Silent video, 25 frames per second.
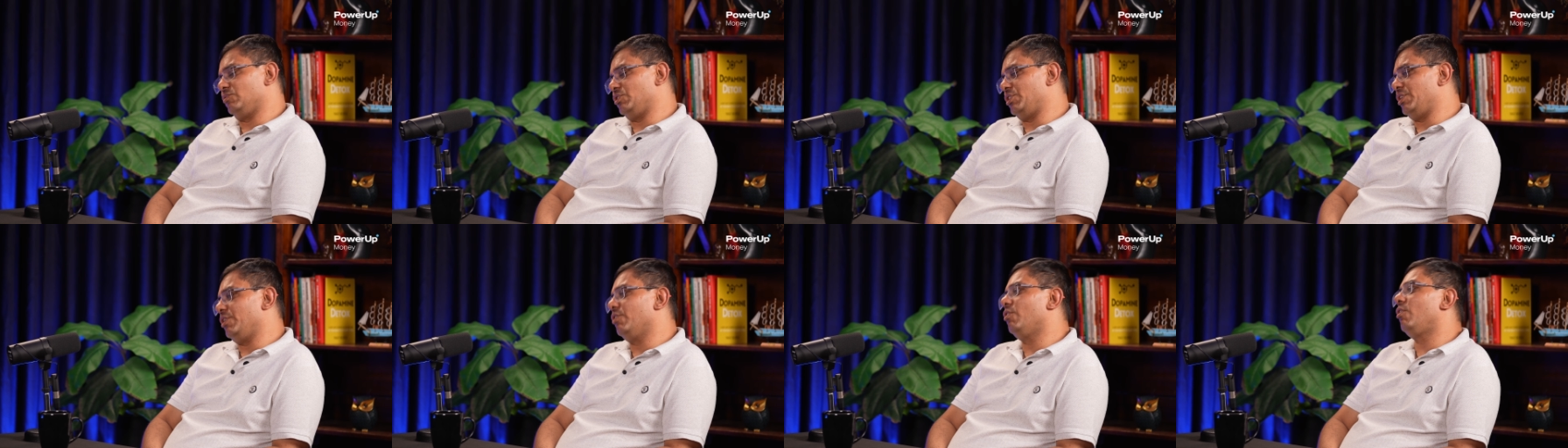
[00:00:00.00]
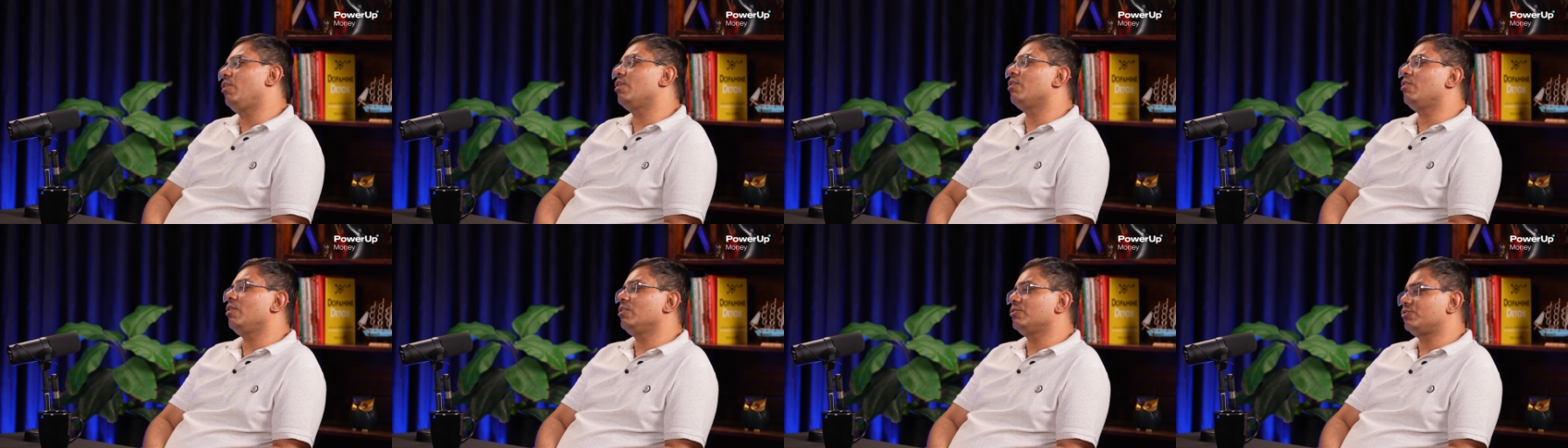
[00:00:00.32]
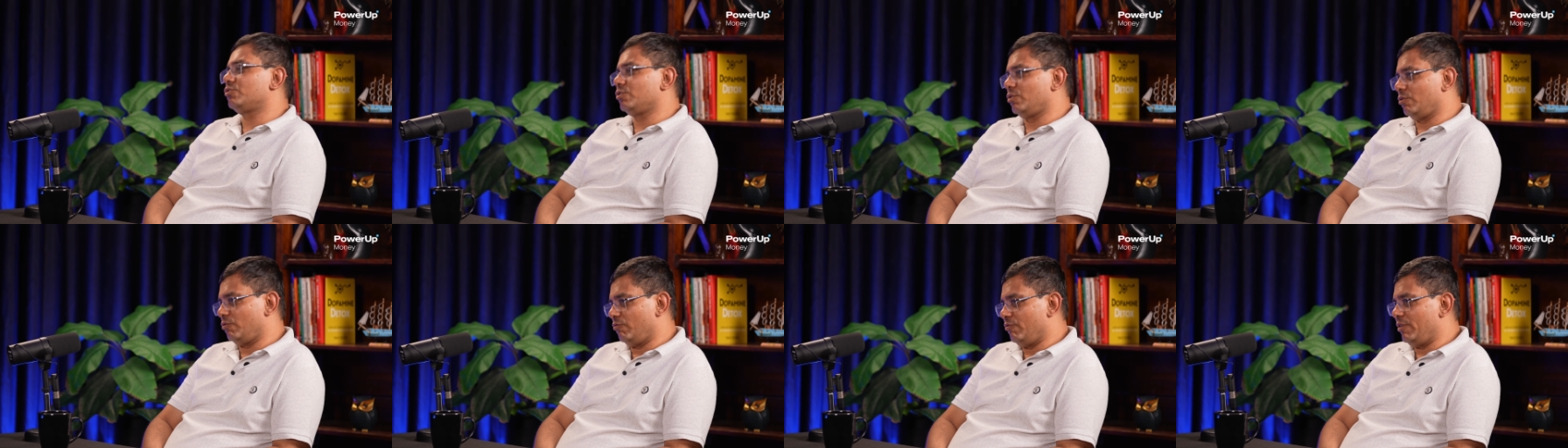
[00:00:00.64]
they all
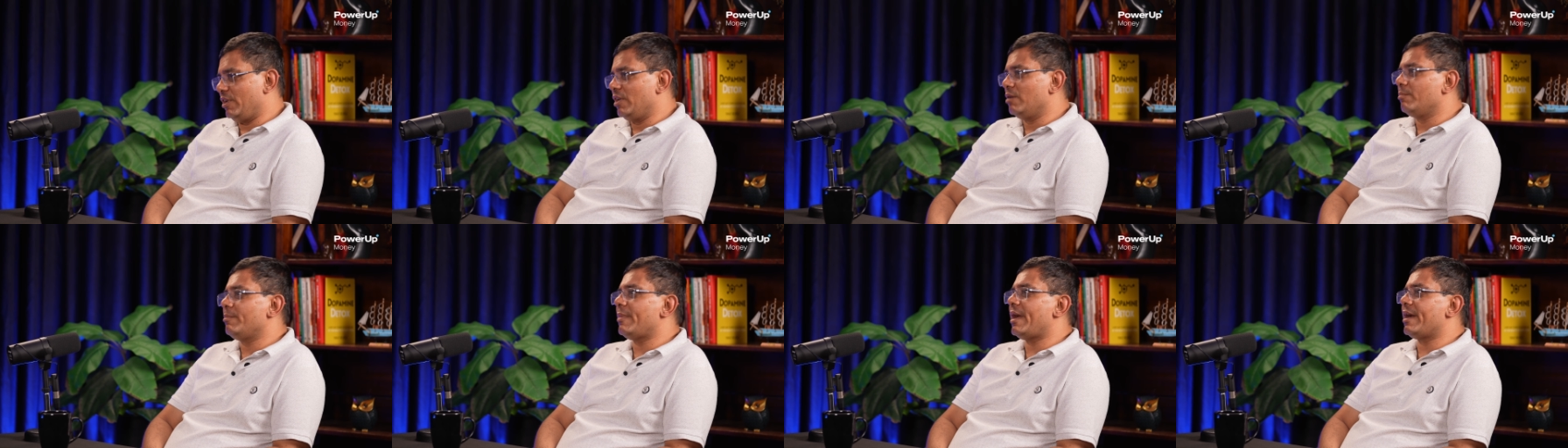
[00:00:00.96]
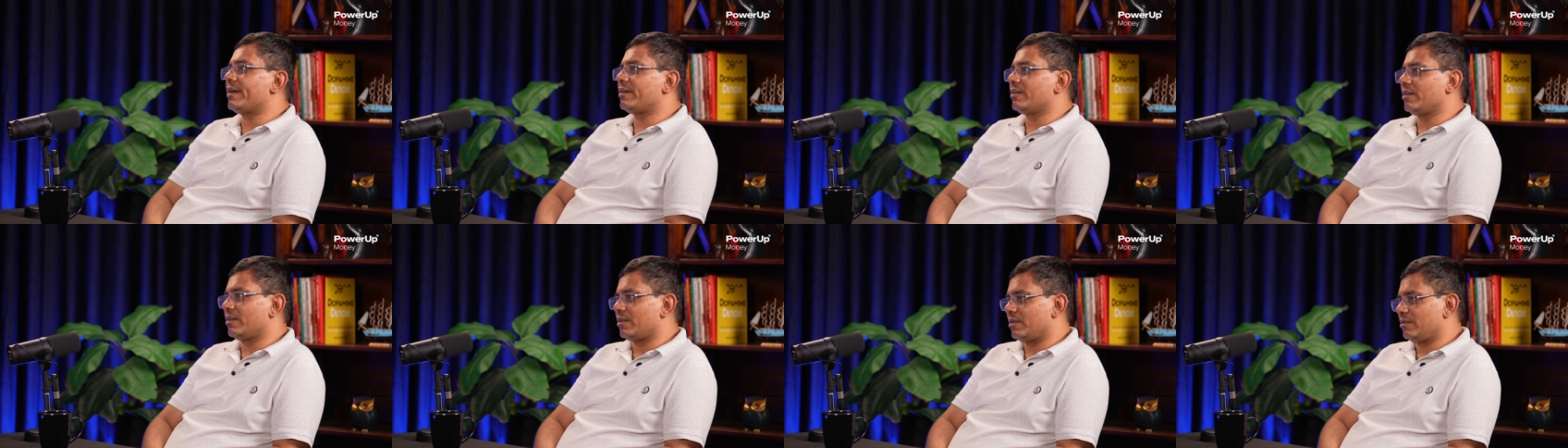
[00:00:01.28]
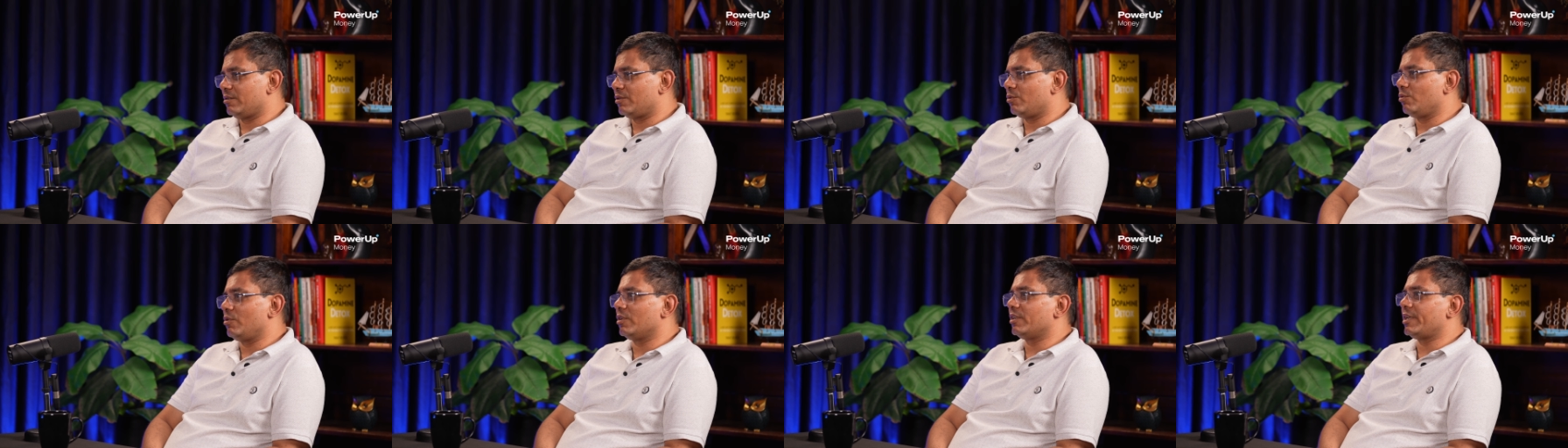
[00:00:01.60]
also will
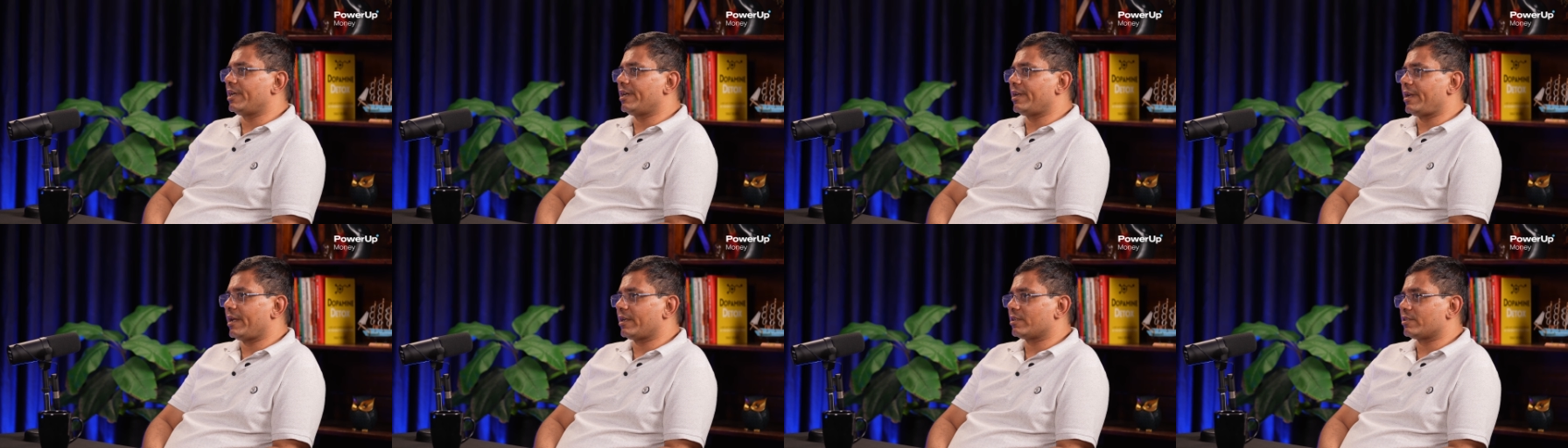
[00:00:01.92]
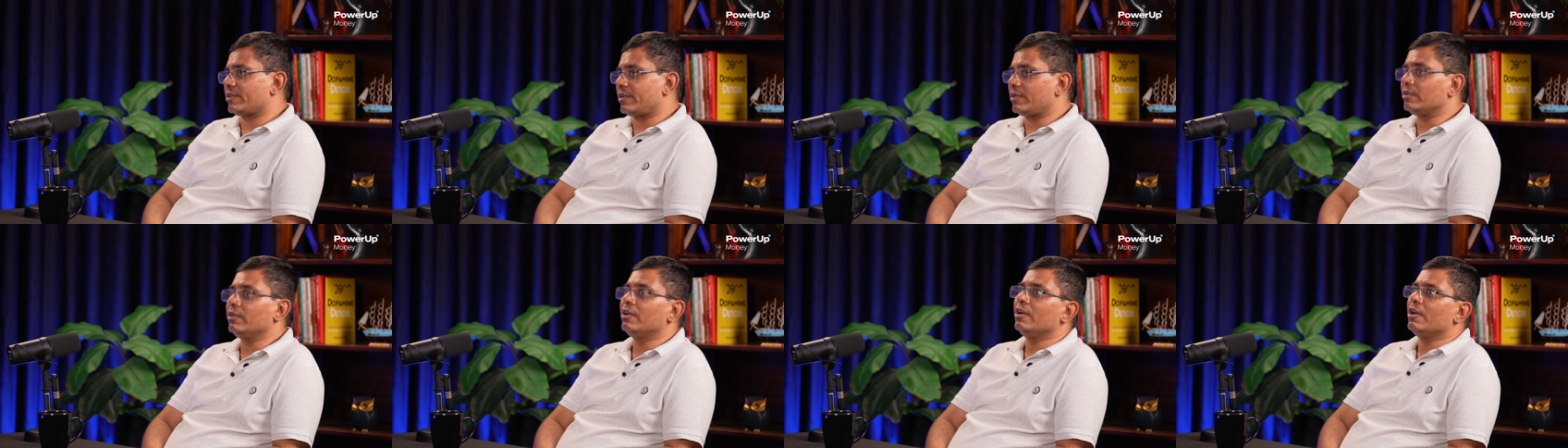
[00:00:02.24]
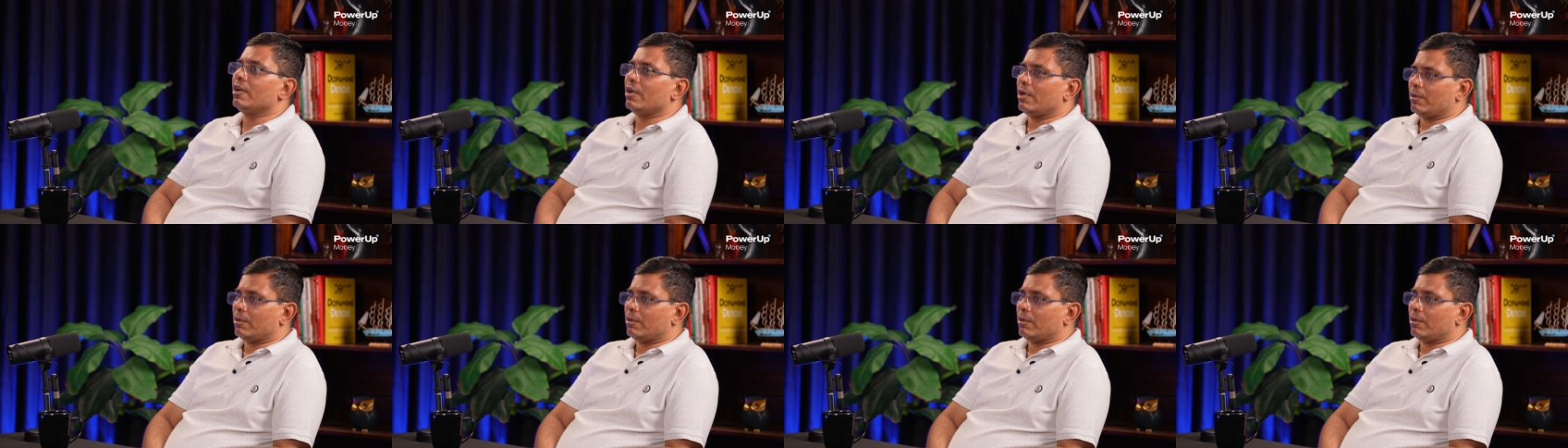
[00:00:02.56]
matter to a greater extent.